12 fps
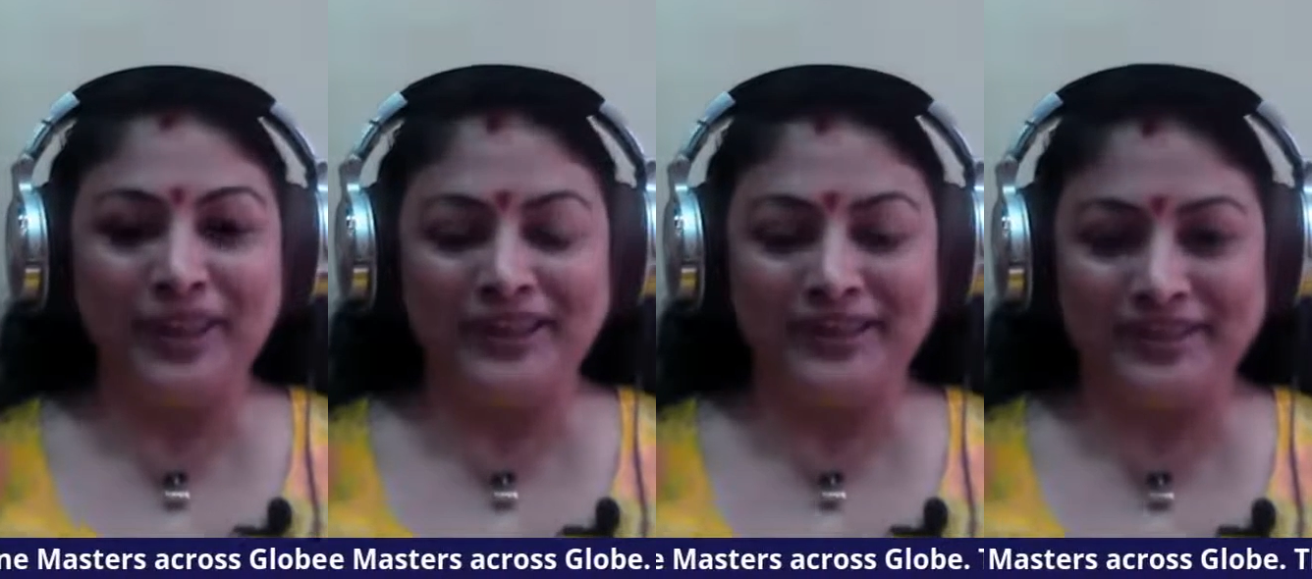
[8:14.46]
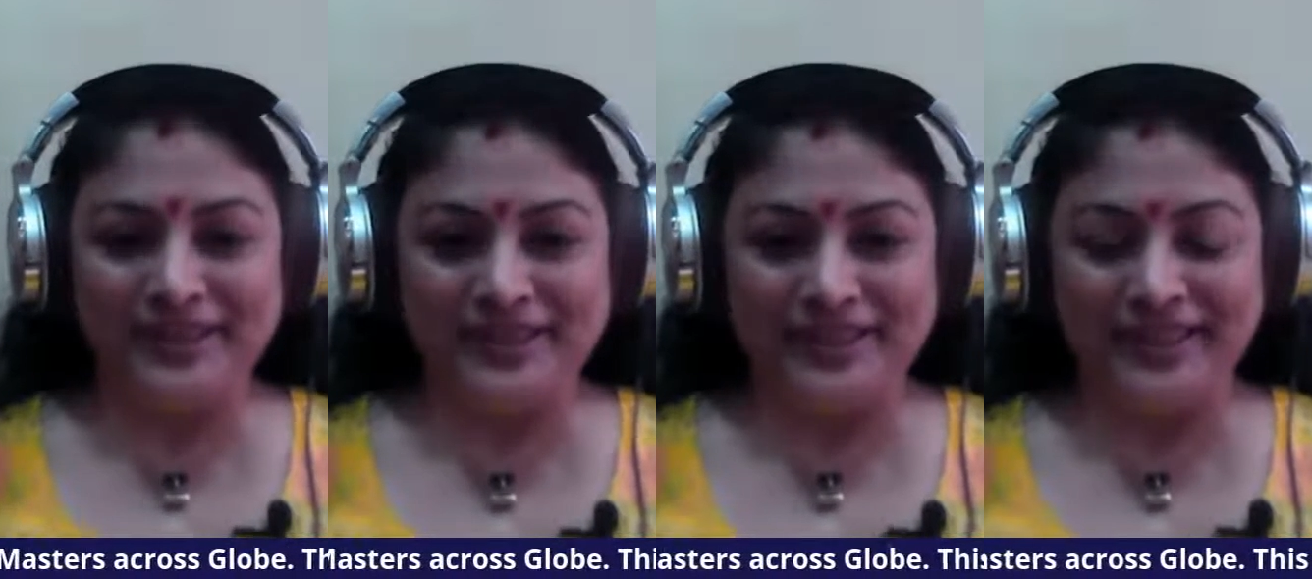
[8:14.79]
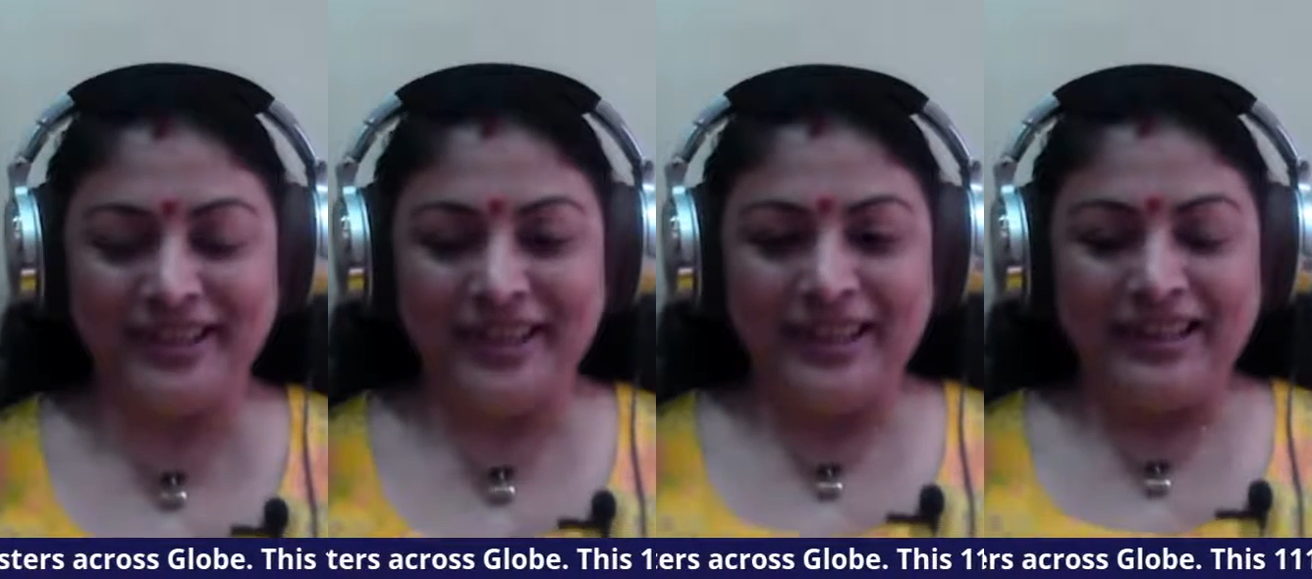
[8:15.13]

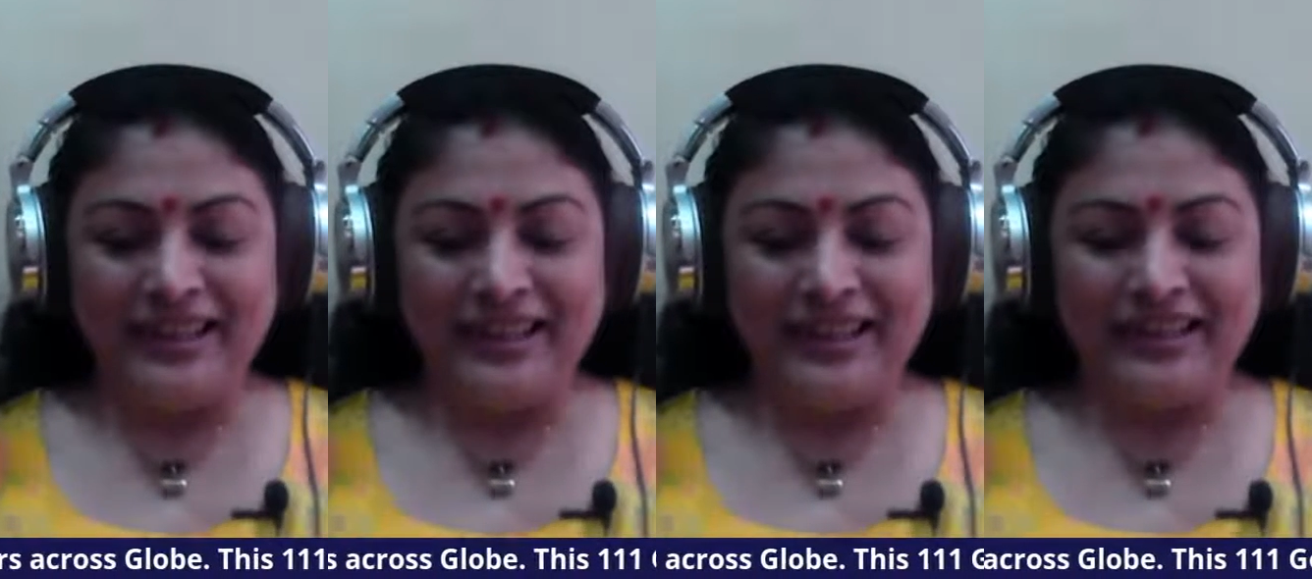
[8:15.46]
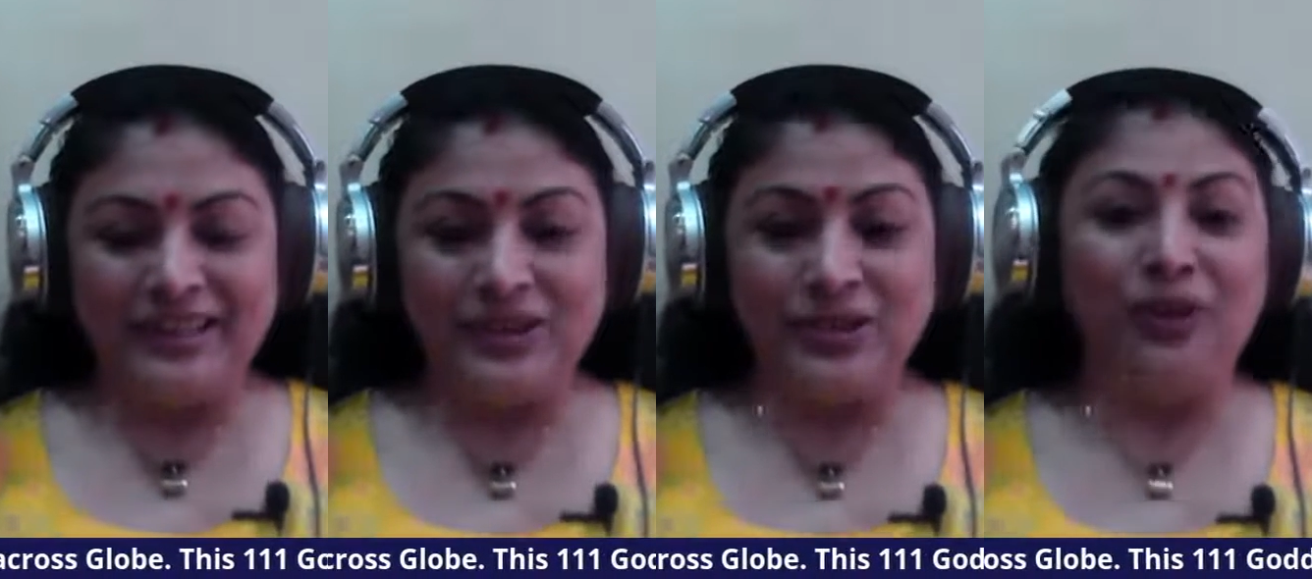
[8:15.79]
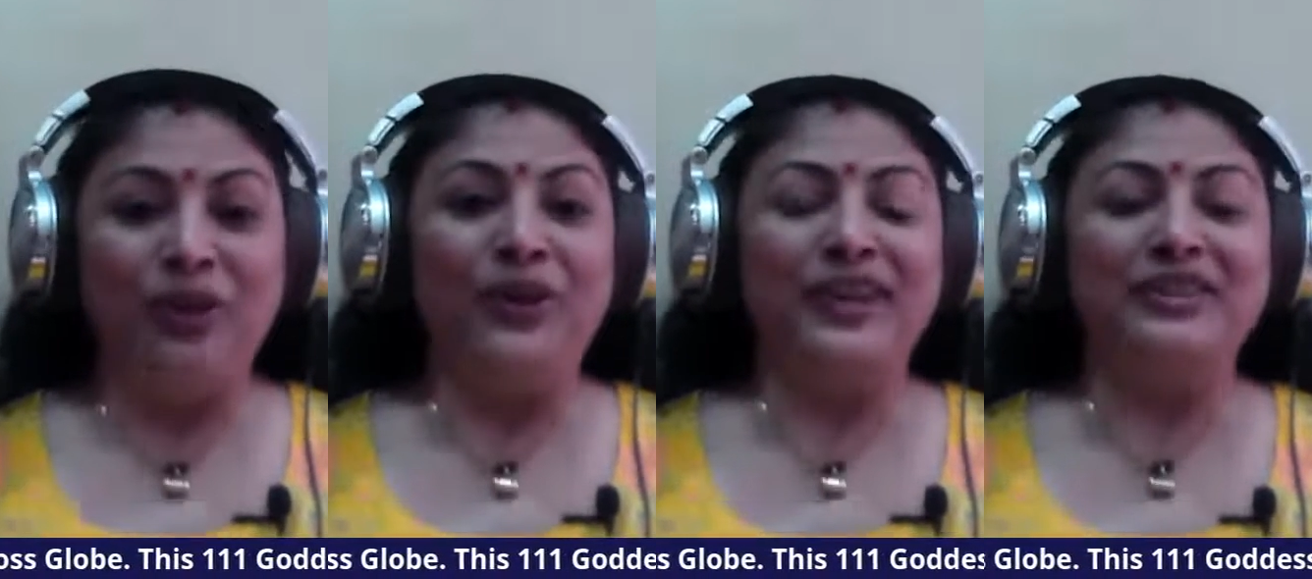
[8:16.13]
energy, the
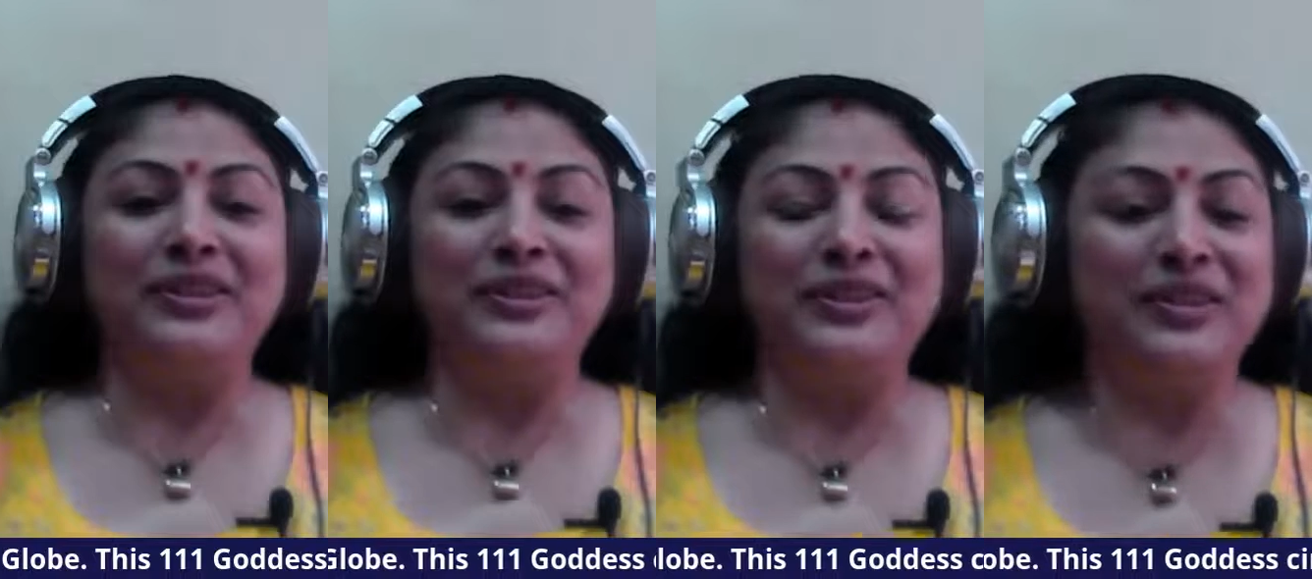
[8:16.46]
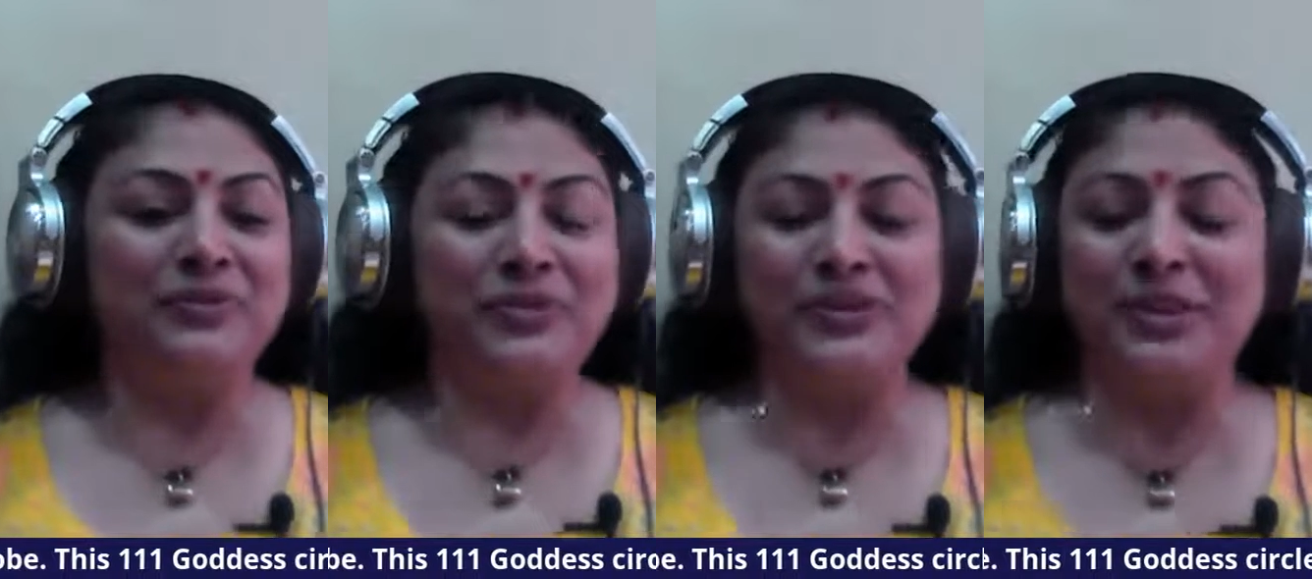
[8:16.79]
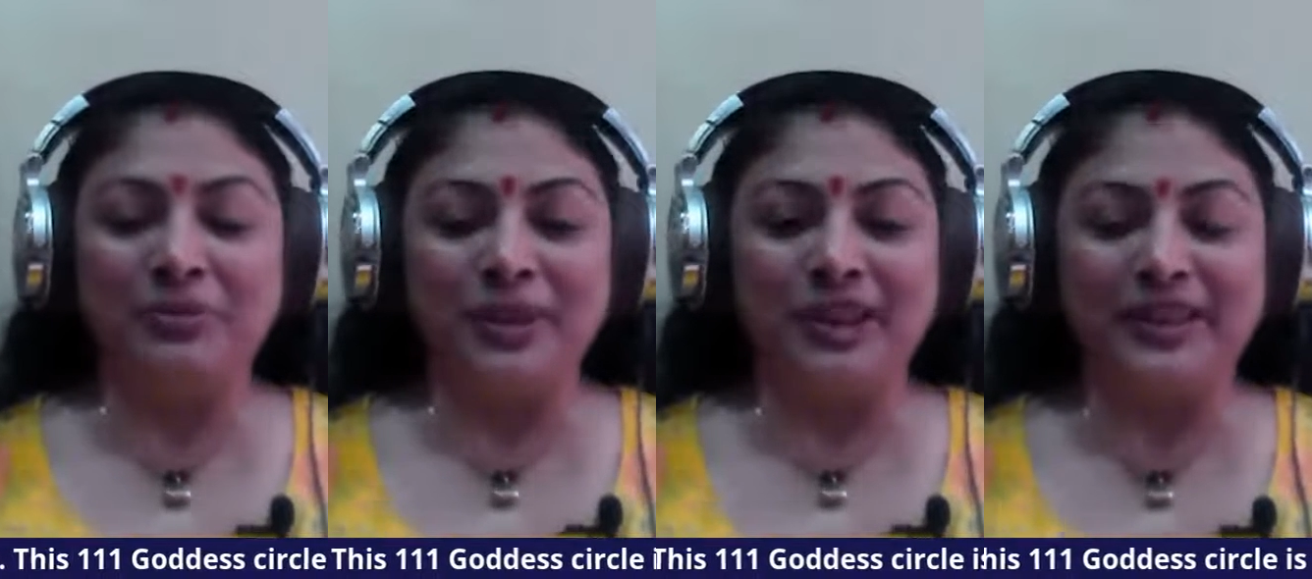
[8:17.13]
joy that he was
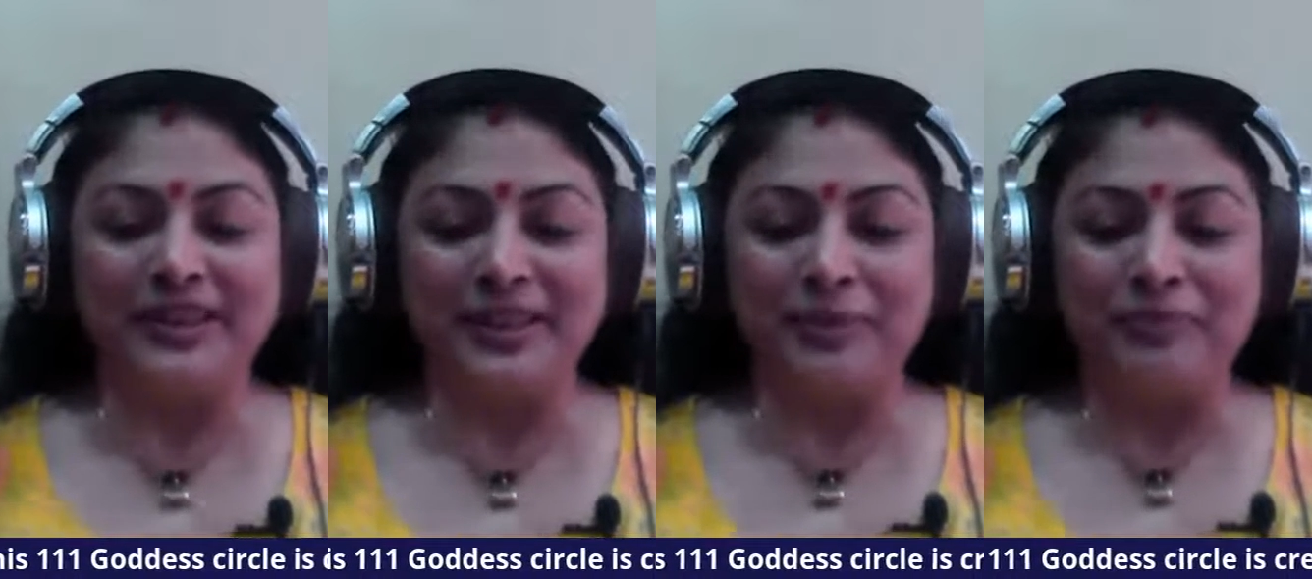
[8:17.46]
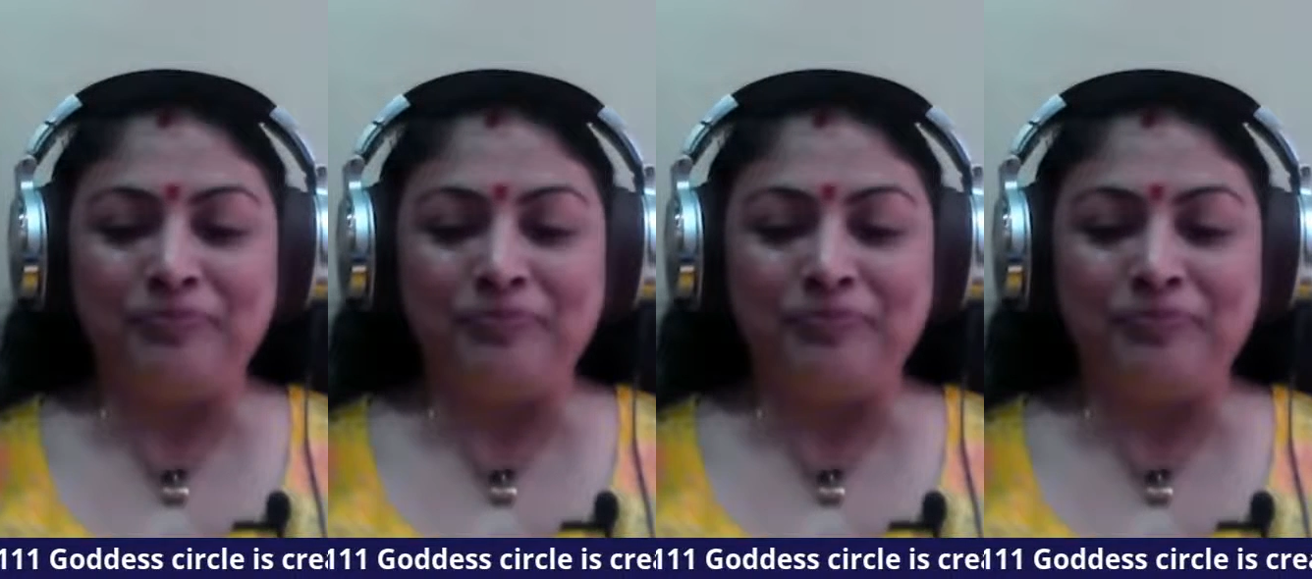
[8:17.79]
emanating.